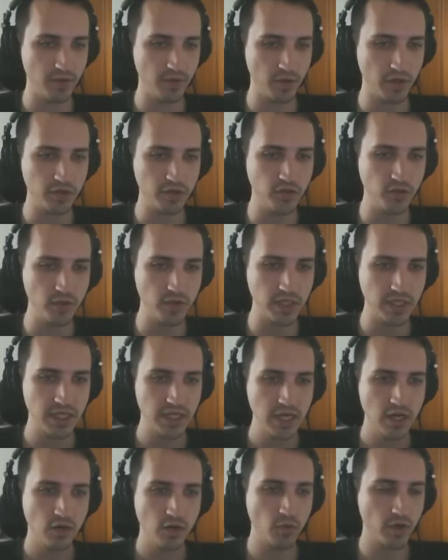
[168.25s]
And we're going to do it,
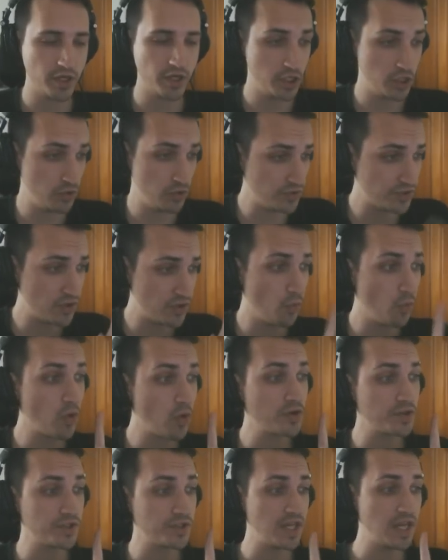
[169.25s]
we're going to use the
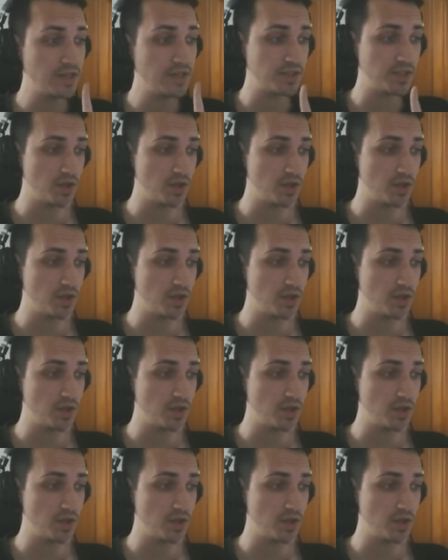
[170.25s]
worst-case